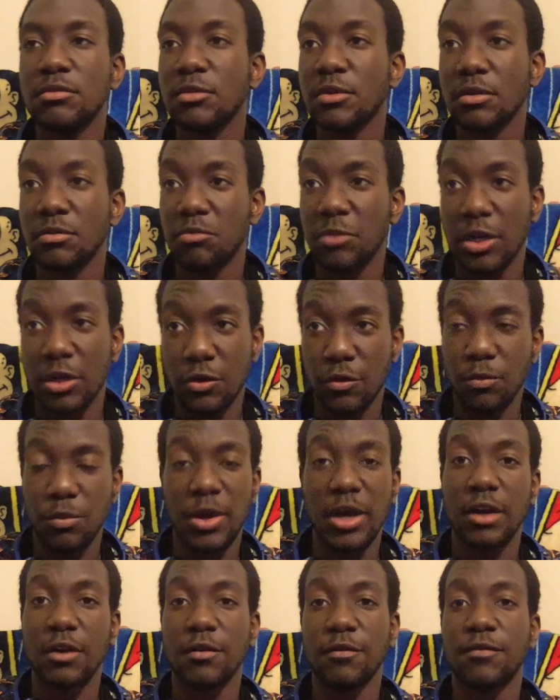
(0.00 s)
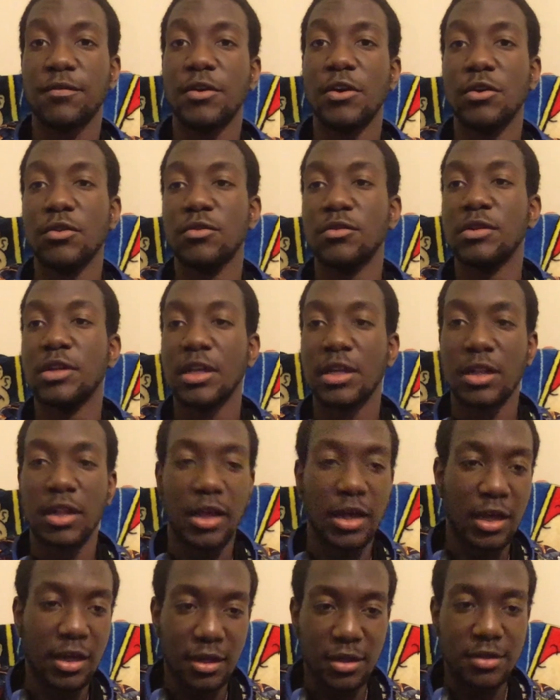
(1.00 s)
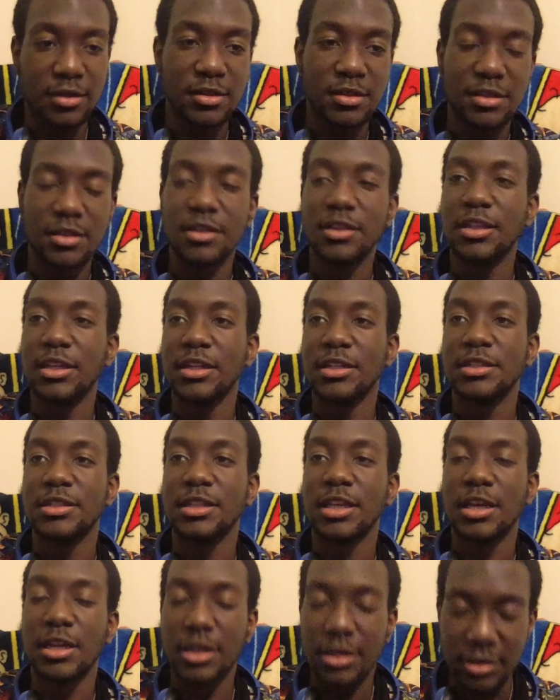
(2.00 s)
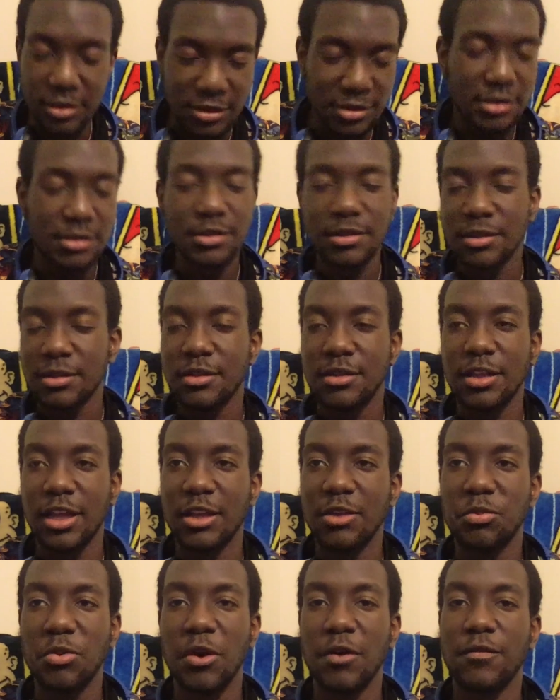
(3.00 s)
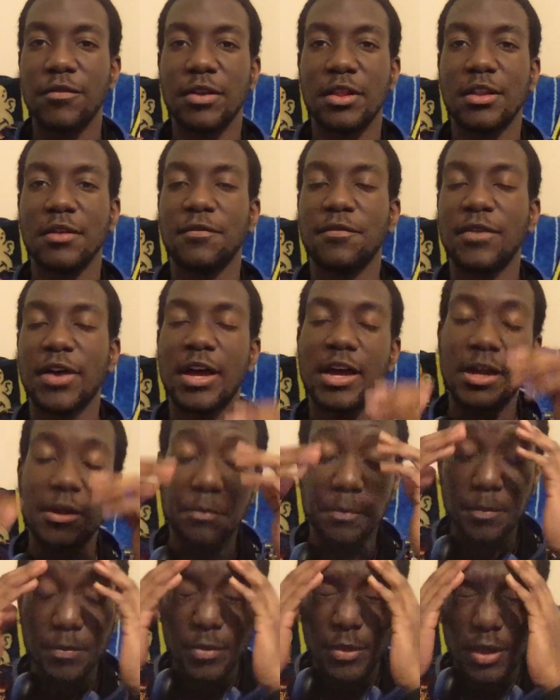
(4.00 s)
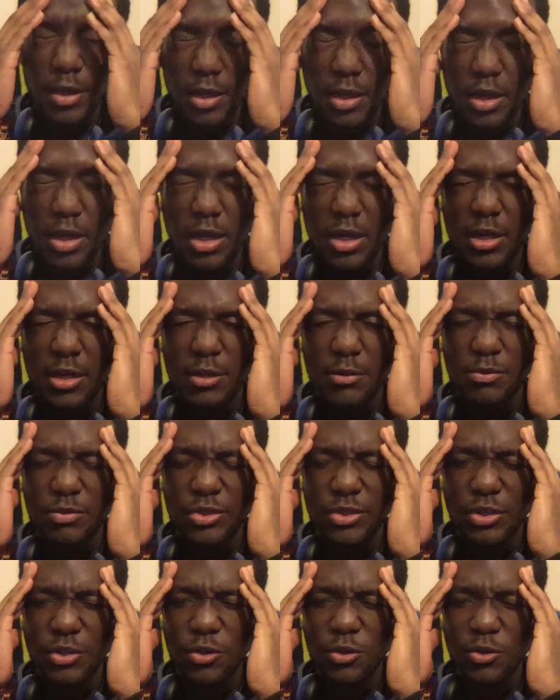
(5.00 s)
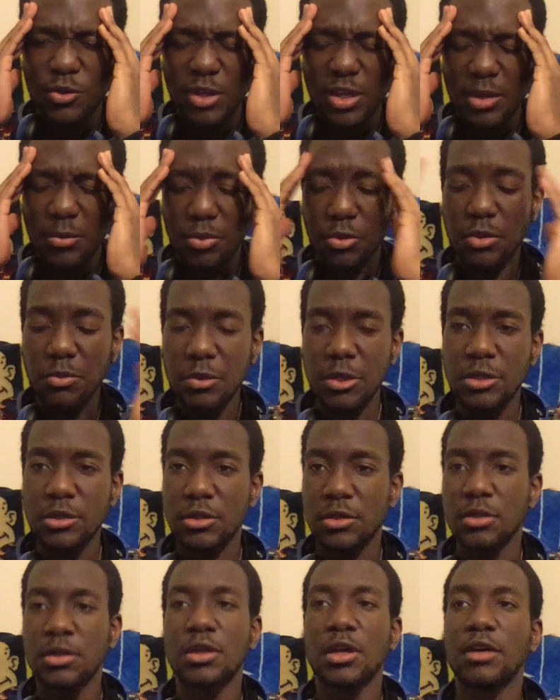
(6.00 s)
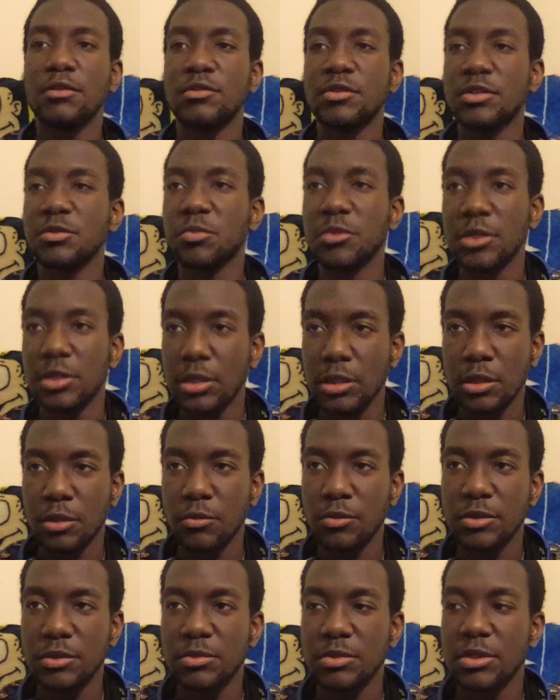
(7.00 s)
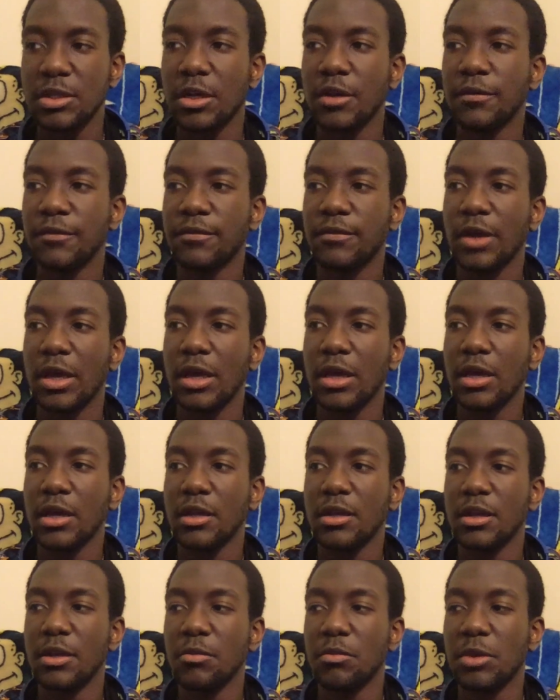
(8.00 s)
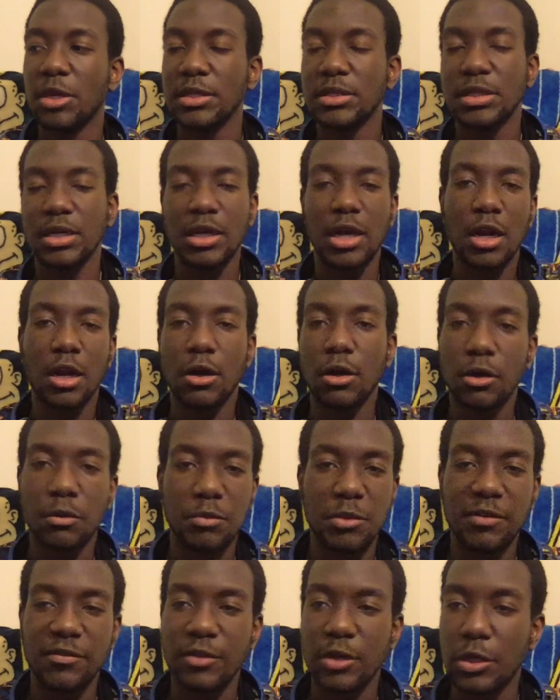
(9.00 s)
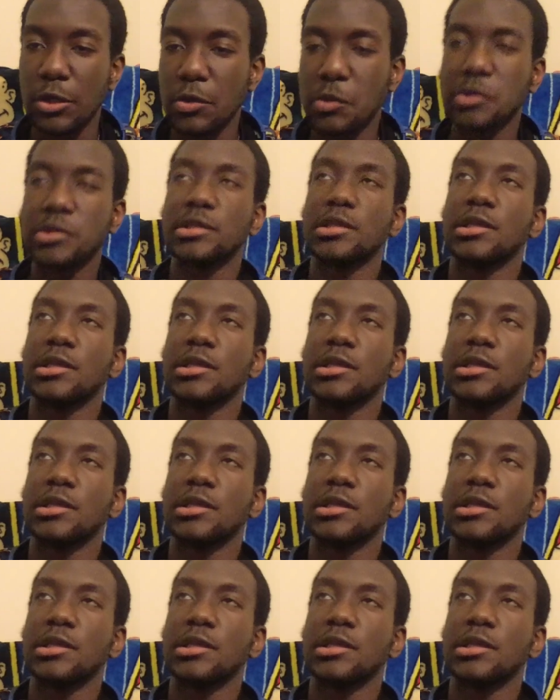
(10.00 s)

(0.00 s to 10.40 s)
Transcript: my new microphone and like these things, that's perfectly fine. So yeah, pretty much I've just been dealing with some stuff and it makes it kind of hard to make videos,